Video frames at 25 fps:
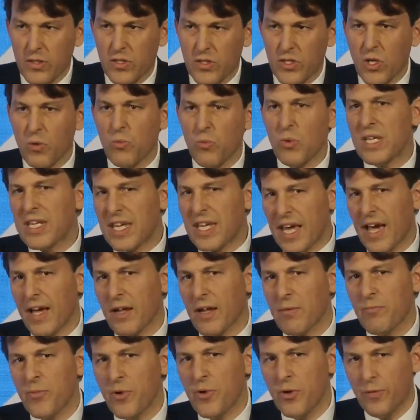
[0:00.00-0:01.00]
So we
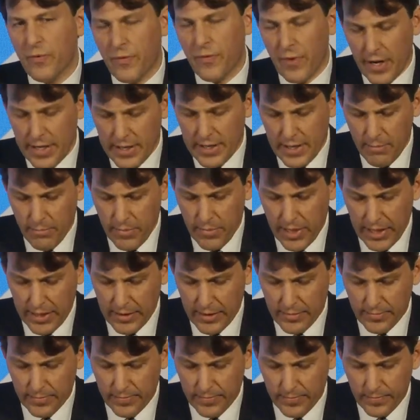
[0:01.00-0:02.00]
can move very nimbly.